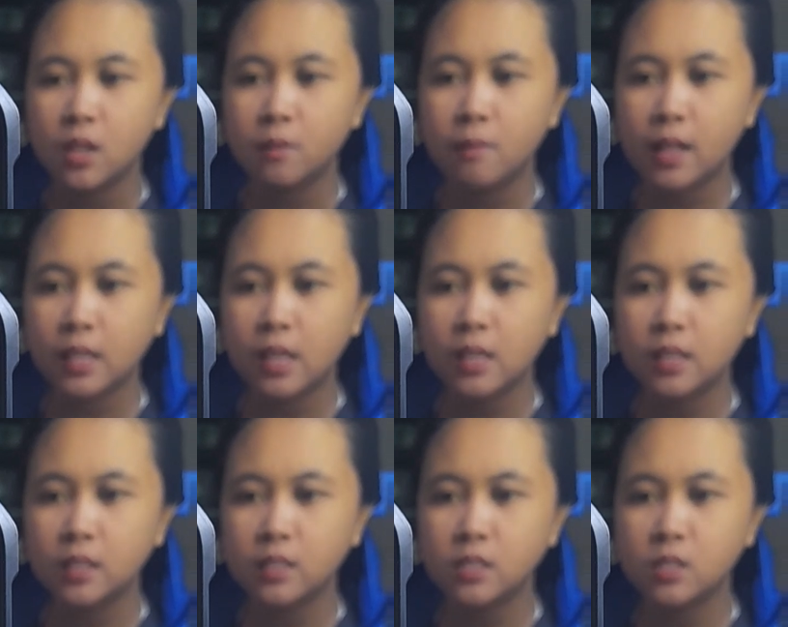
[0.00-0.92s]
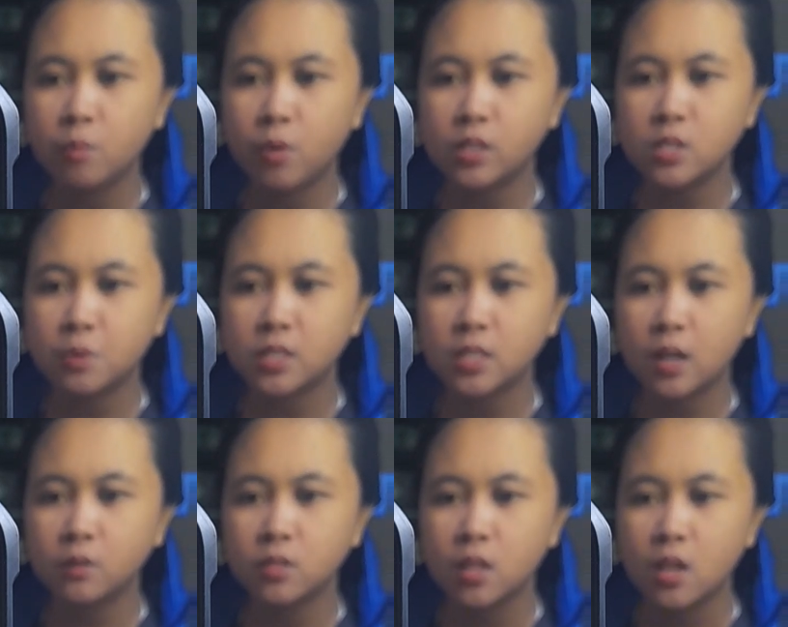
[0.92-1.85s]
Mali is Lombardy's rest
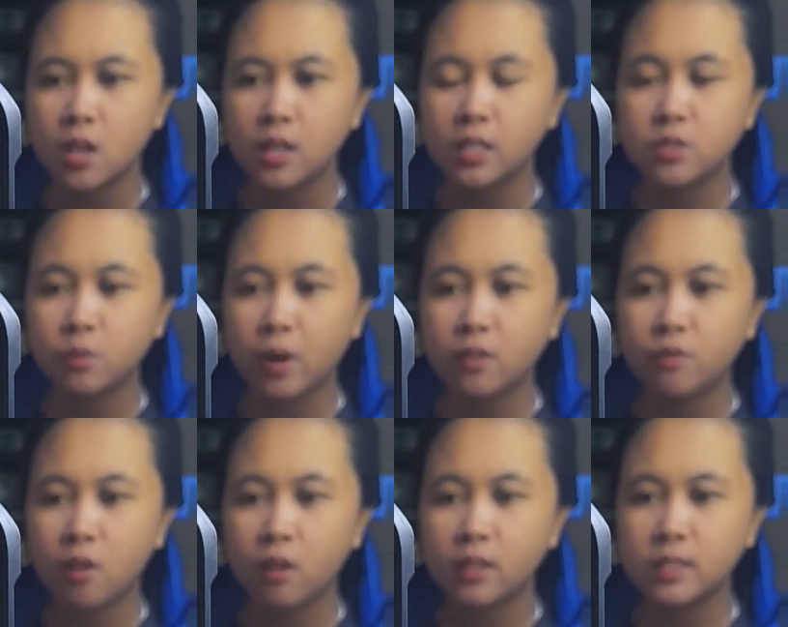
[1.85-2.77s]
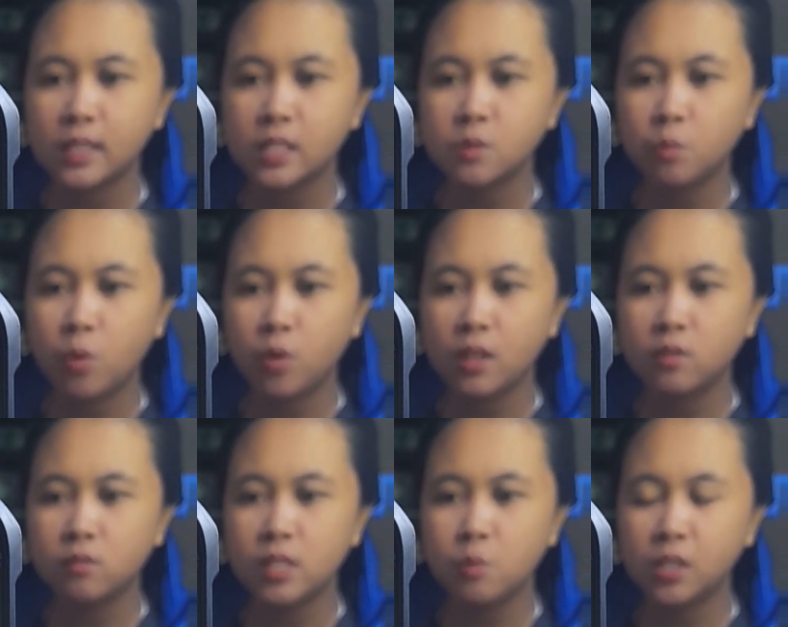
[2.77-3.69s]
house. It's quite far and takes more
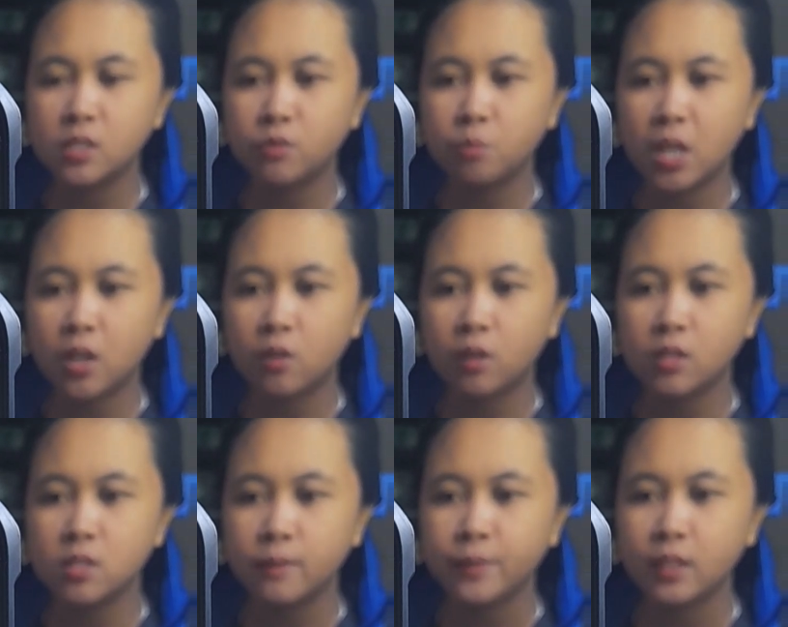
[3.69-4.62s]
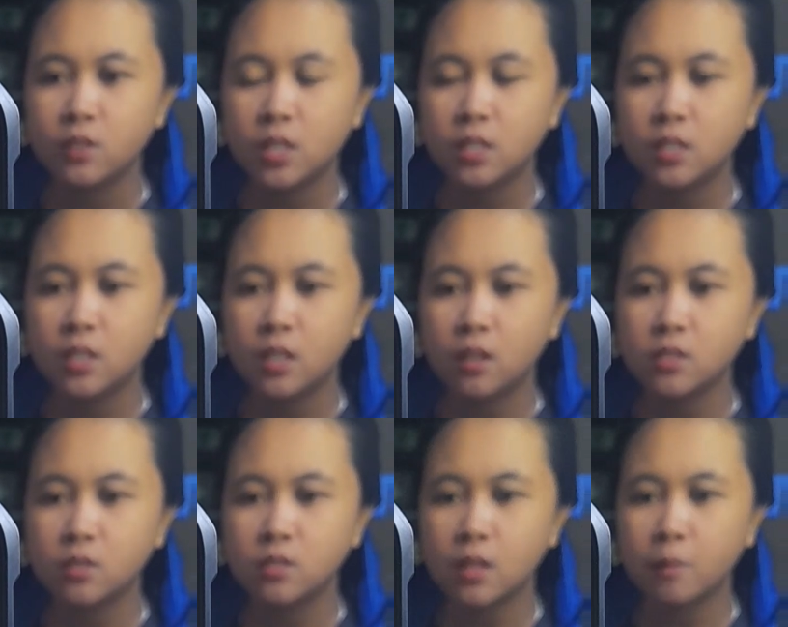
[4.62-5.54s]
than 3 weeks by carriage. Shananet
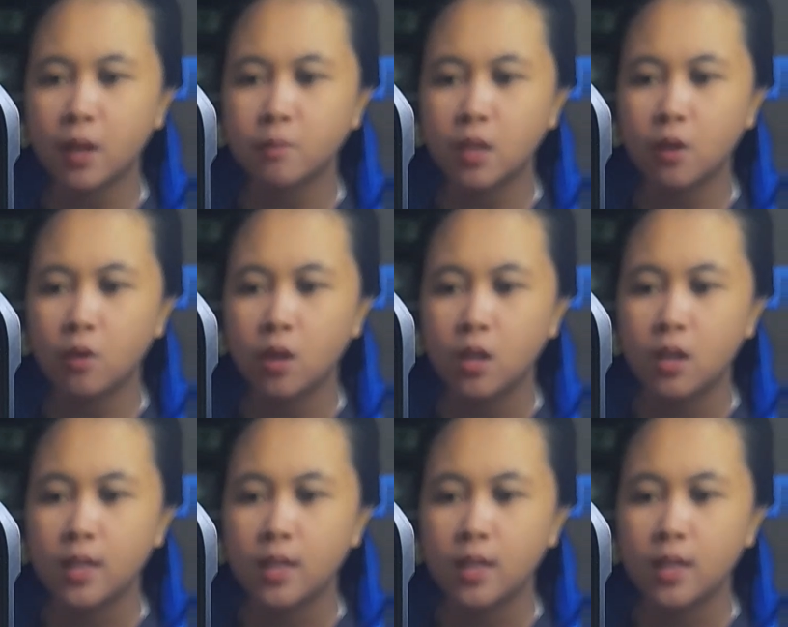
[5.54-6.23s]
locked herself up there.